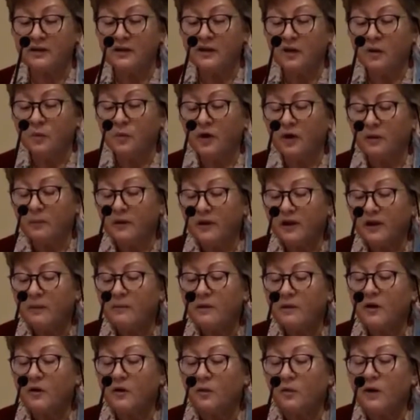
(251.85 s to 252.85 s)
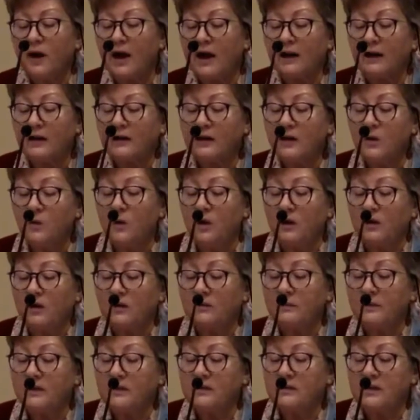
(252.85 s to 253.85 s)
We are becoming a radically
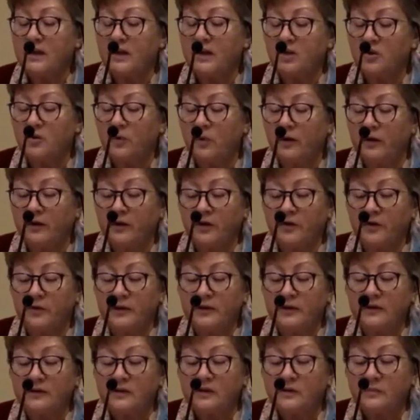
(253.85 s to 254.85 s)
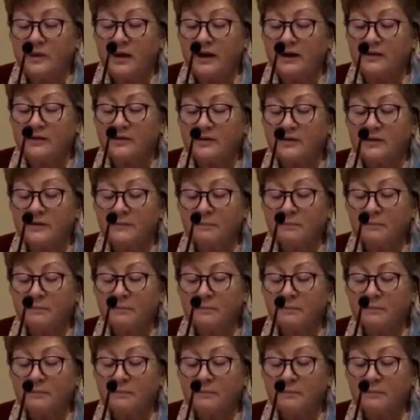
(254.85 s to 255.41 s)
welcoming sanctuary in a green space.